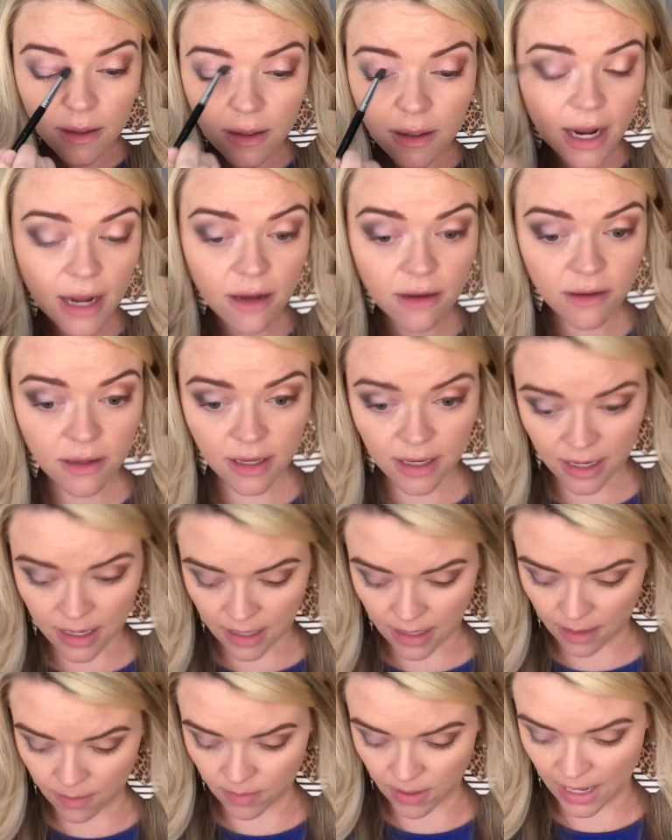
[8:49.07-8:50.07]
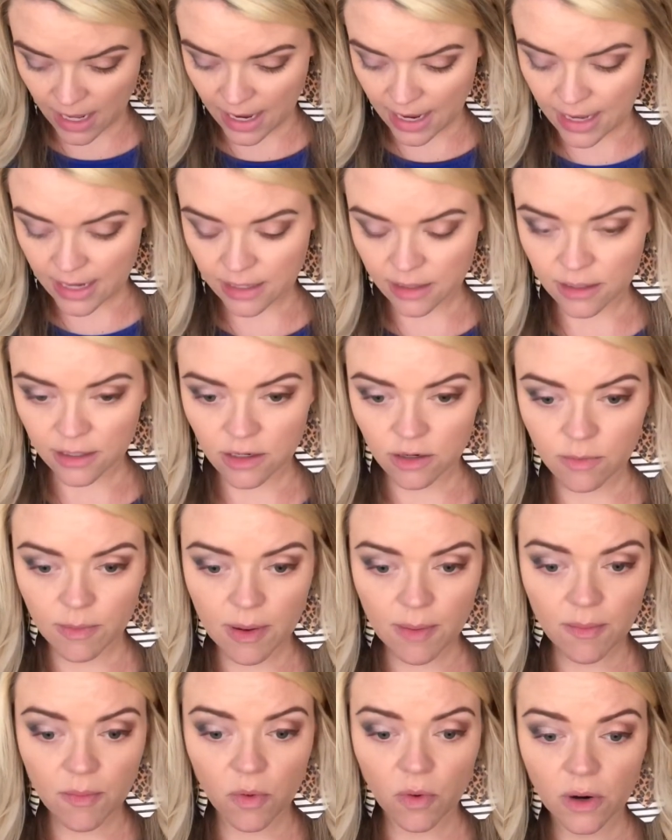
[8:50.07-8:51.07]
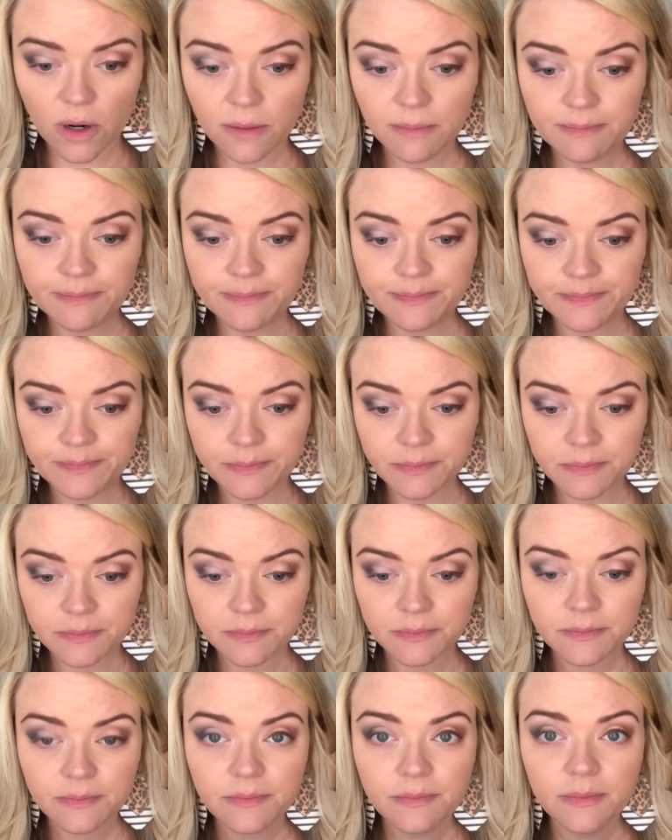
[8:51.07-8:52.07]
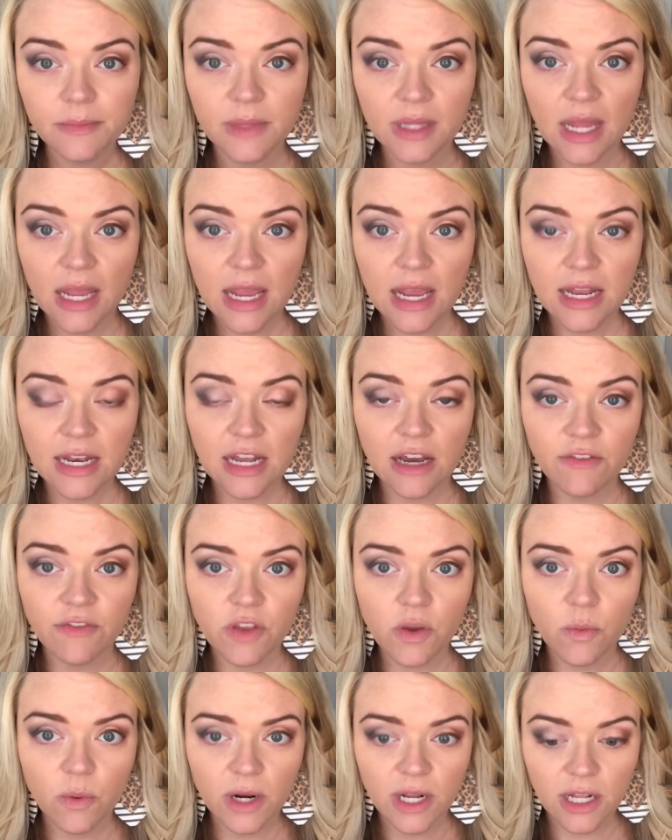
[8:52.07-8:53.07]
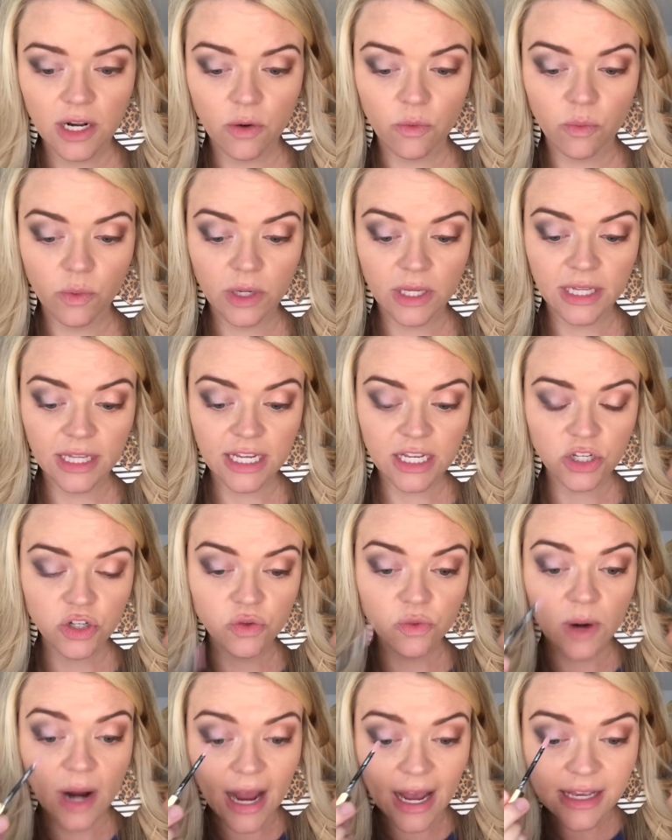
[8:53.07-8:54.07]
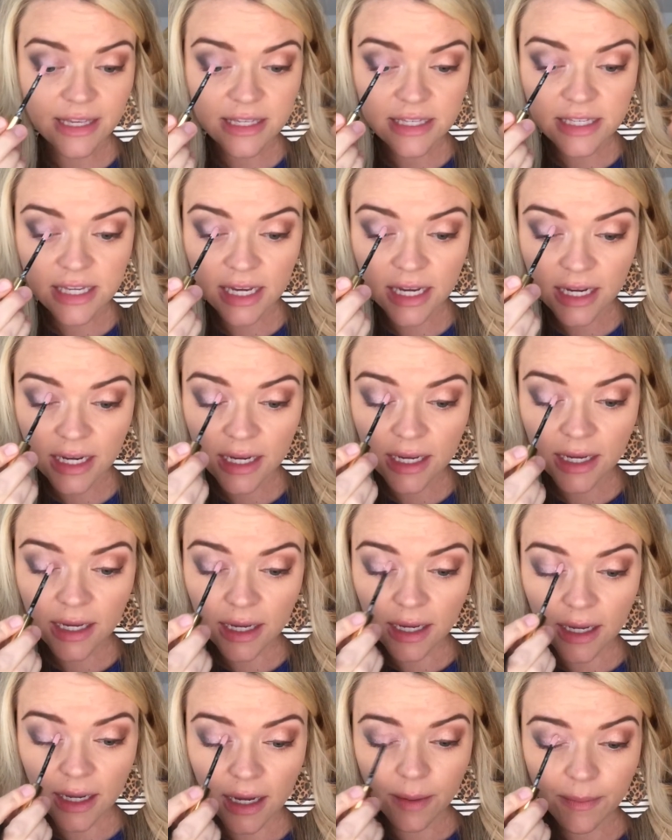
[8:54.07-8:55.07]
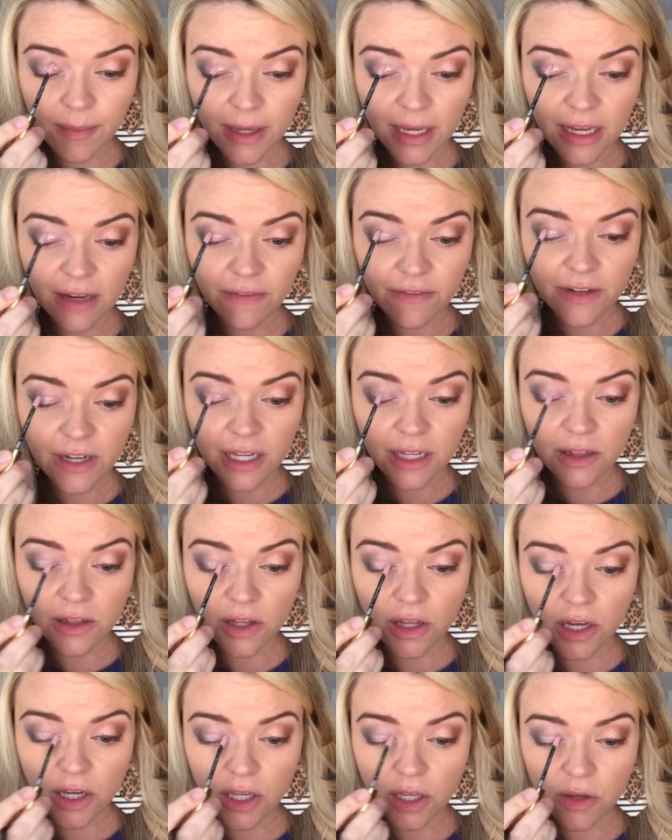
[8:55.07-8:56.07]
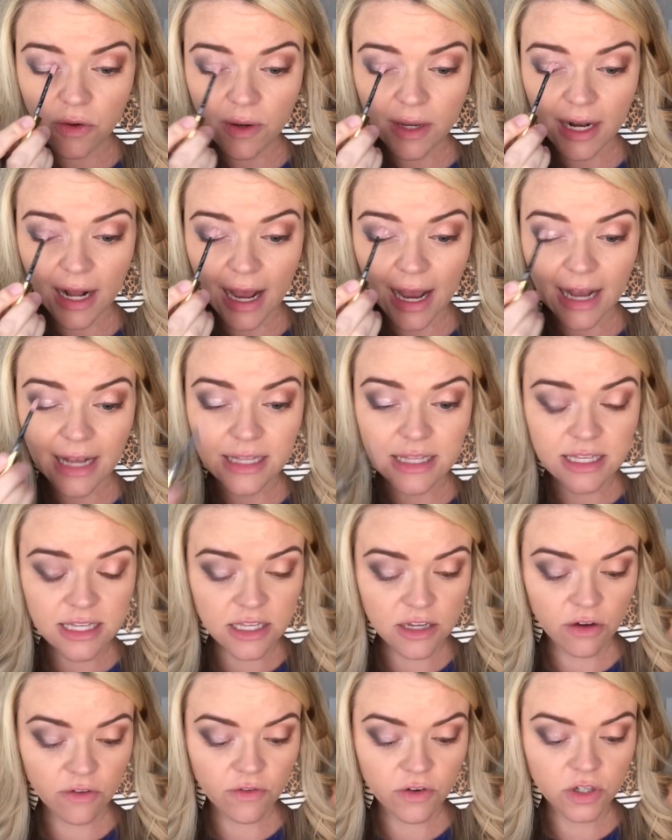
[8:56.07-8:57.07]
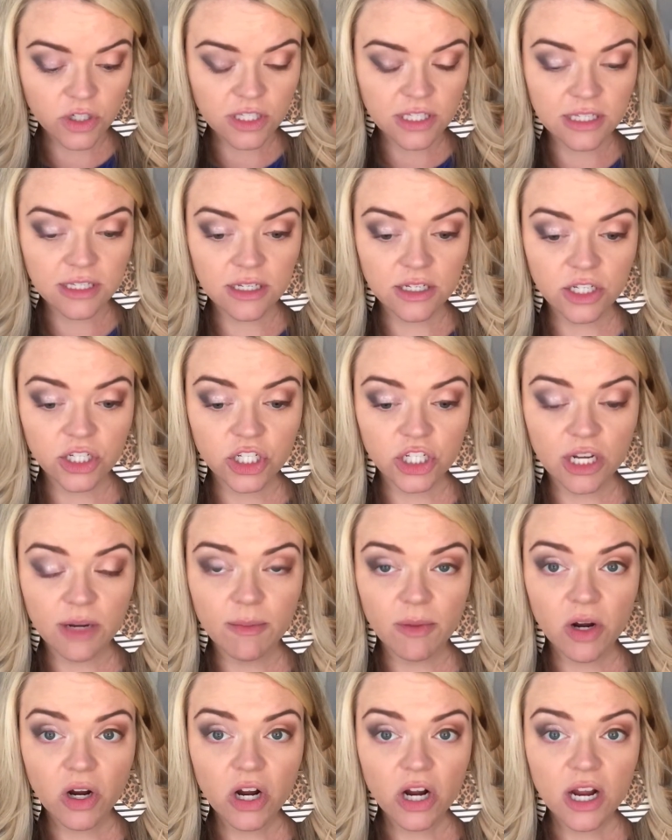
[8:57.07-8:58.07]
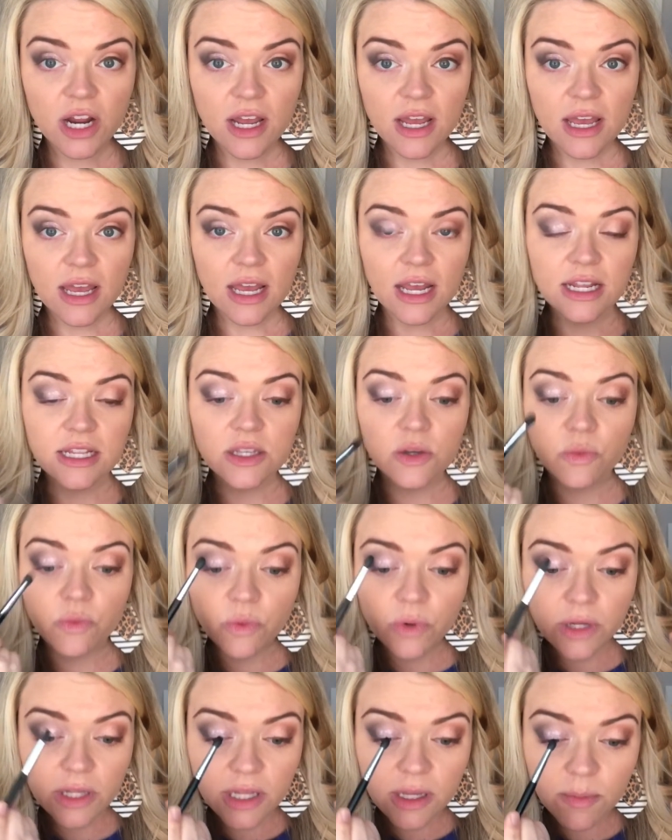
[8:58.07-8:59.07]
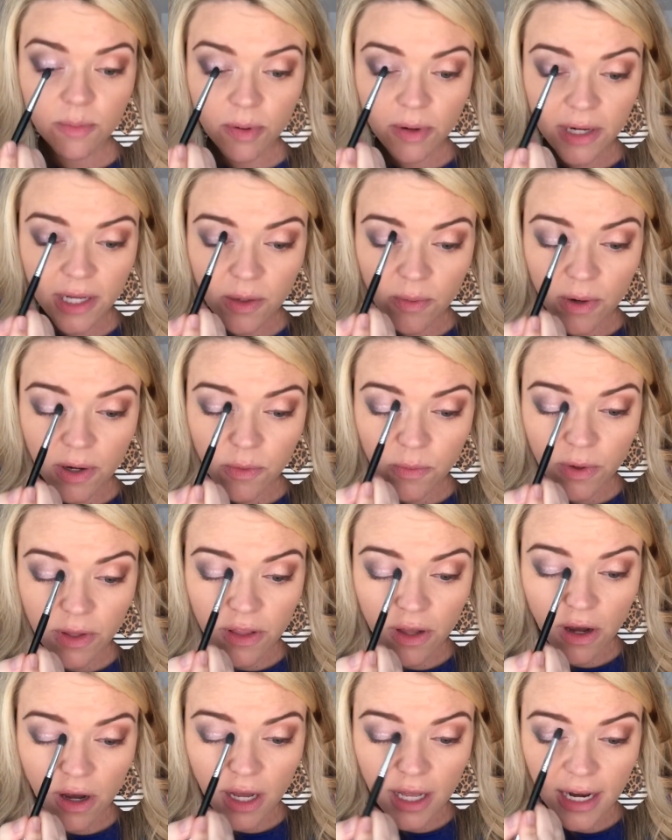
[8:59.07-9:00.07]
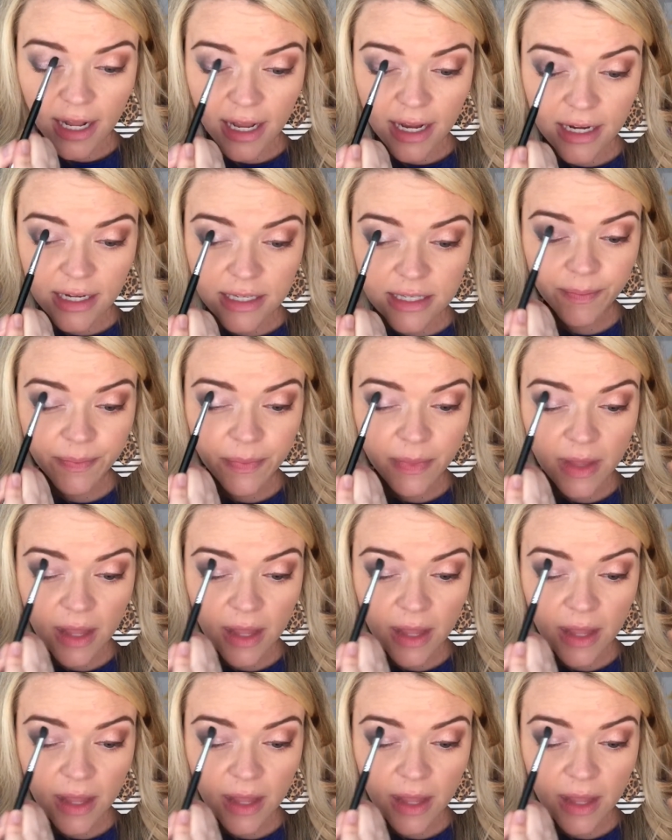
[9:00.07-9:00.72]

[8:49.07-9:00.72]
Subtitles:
Now, I'm gonna add a little bit more. Now, if you wanted a really drastic evening look, you could add silver shimmer. It's a really pretty one with onyx.